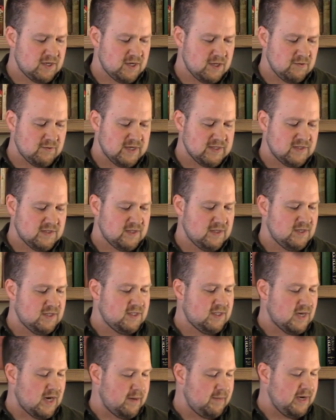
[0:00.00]
Otherwise, it's going to
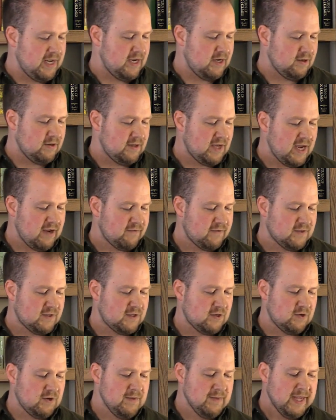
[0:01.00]
dominate your life. And
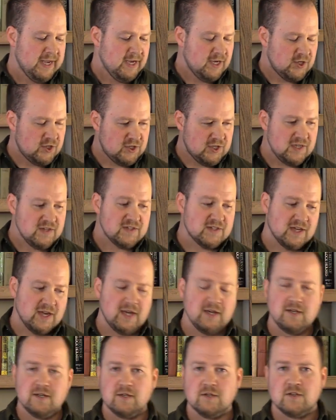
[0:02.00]
so she
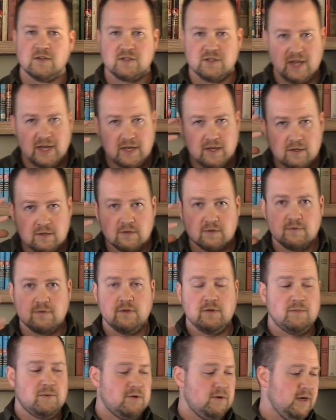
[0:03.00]
said, in her secular
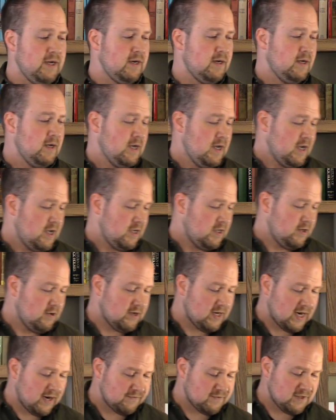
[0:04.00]
viewpoint, you
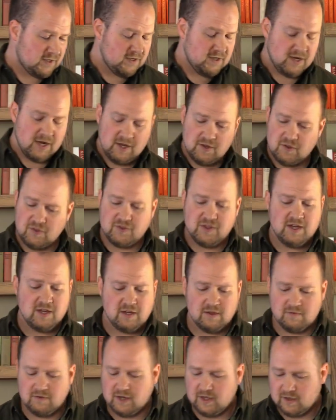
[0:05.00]
have to not think
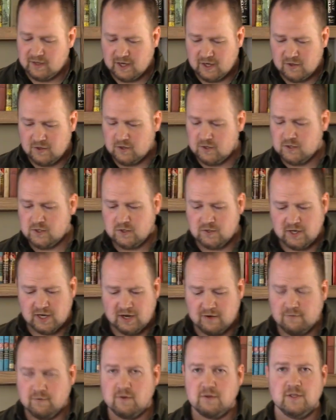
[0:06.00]
of it like those who
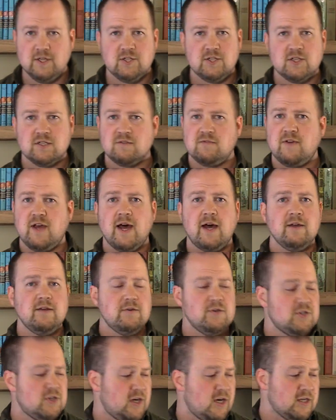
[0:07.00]
have religious
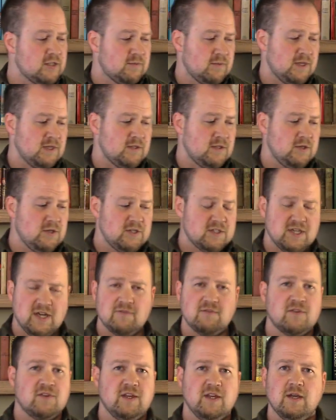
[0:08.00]
value judgments. You just
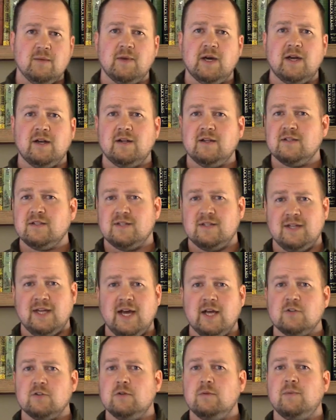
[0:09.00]
have to think about it as a
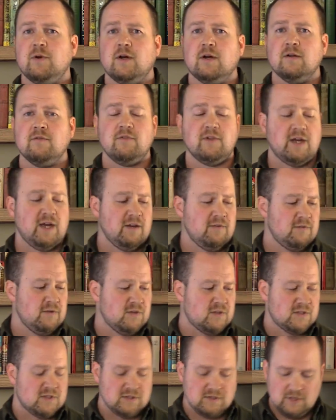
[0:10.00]
natural part of life. You
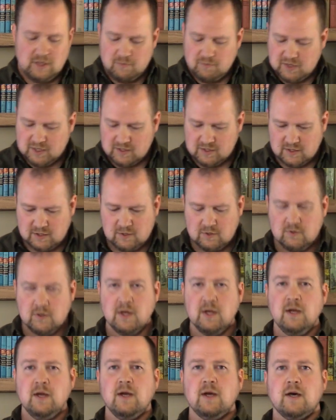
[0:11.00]
slip into
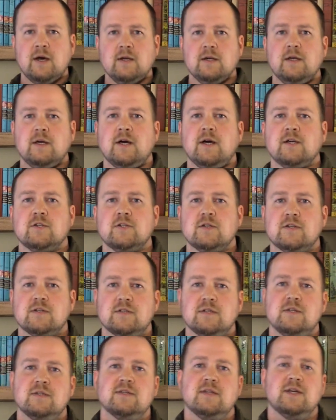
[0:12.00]

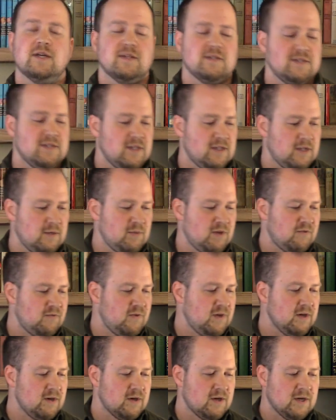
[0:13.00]
unconsciousness like it's nothing to be
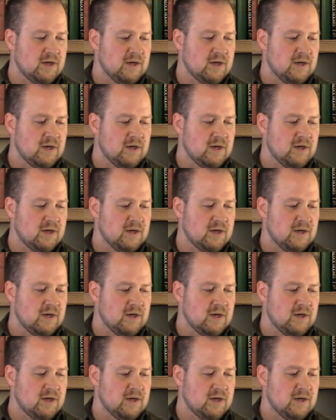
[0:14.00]
feared.